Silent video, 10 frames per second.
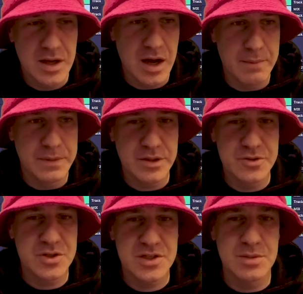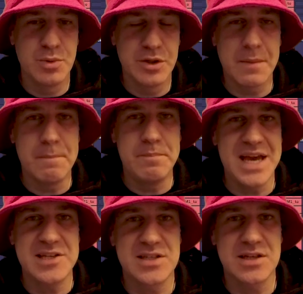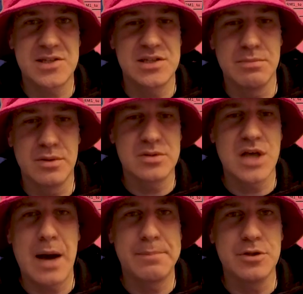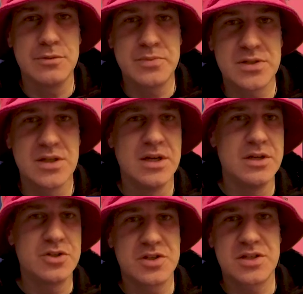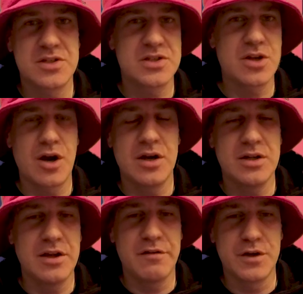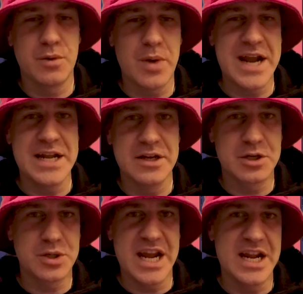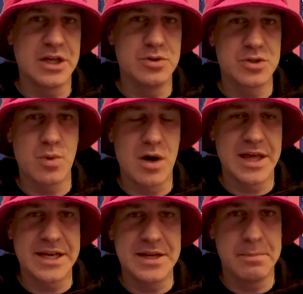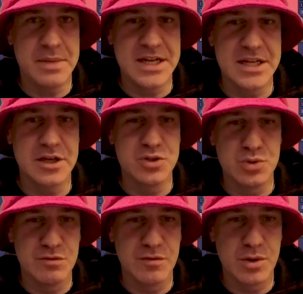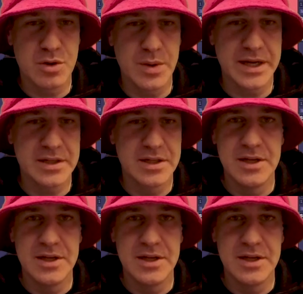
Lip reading: But there's just some really basic, simple top loops. Just to start, if you're writing and creating, you just want an immediate groove real quick.